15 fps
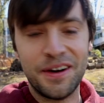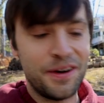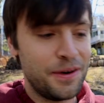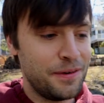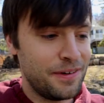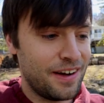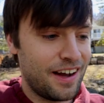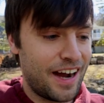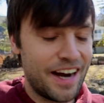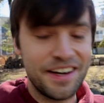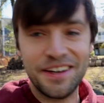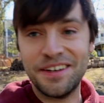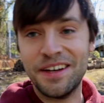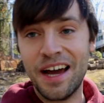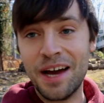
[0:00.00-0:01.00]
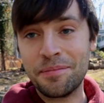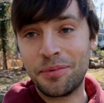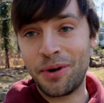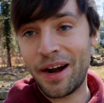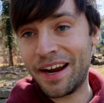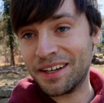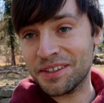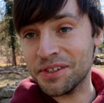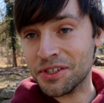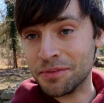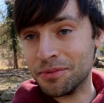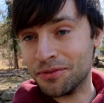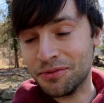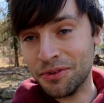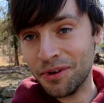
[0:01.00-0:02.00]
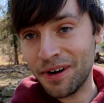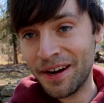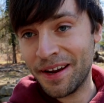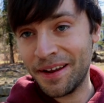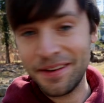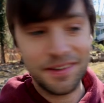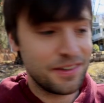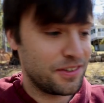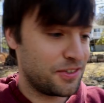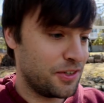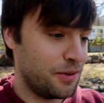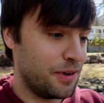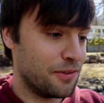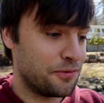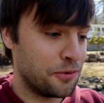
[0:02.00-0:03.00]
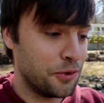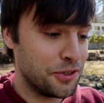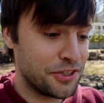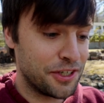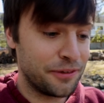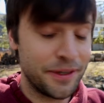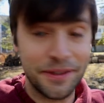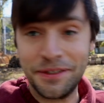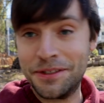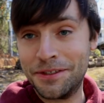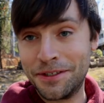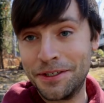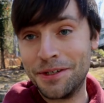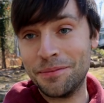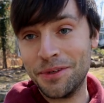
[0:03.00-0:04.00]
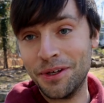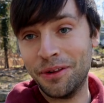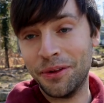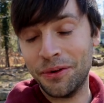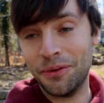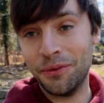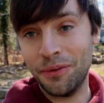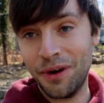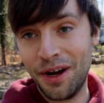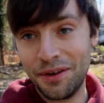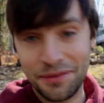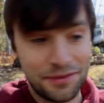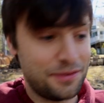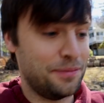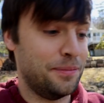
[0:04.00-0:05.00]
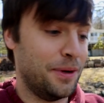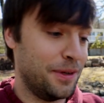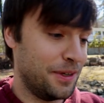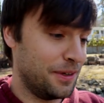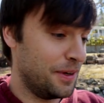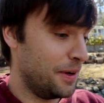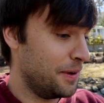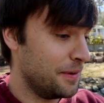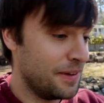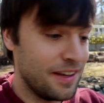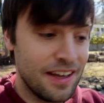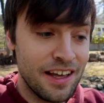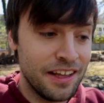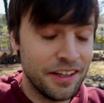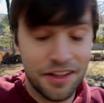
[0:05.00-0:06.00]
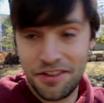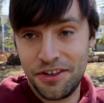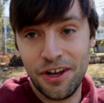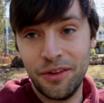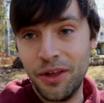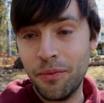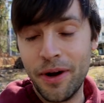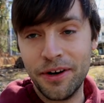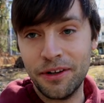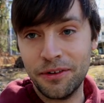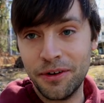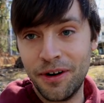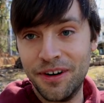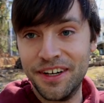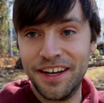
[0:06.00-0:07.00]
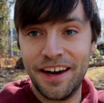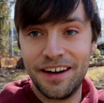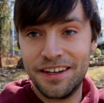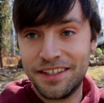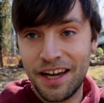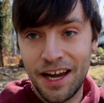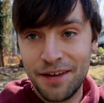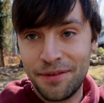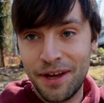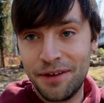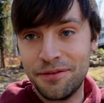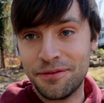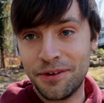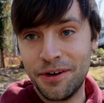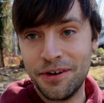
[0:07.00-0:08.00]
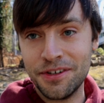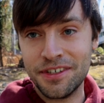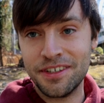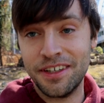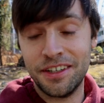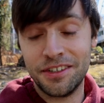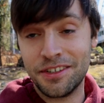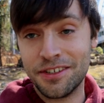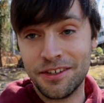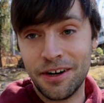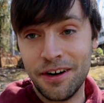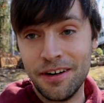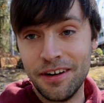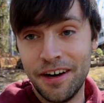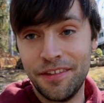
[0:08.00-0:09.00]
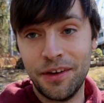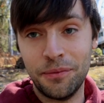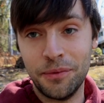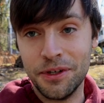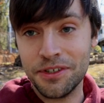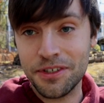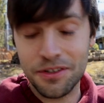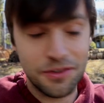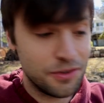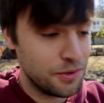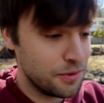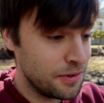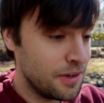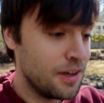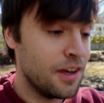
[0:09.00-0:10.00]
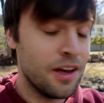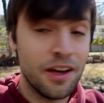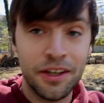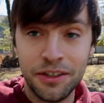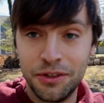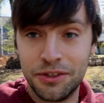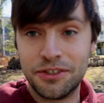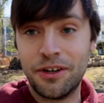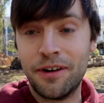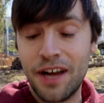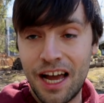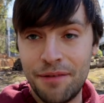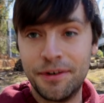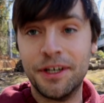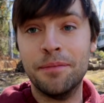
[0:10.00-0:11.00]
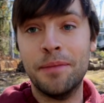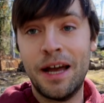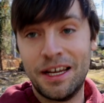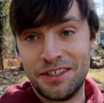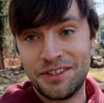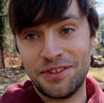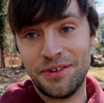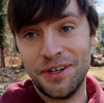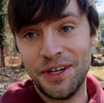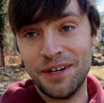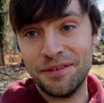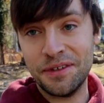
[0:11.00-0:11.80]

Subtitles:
go, I did not practice beforehand, so unfortunately this is going to be a little rough. But you know, it's the only way to learn. You got to dive head first and start, and then once you do, you'll start having a mastery of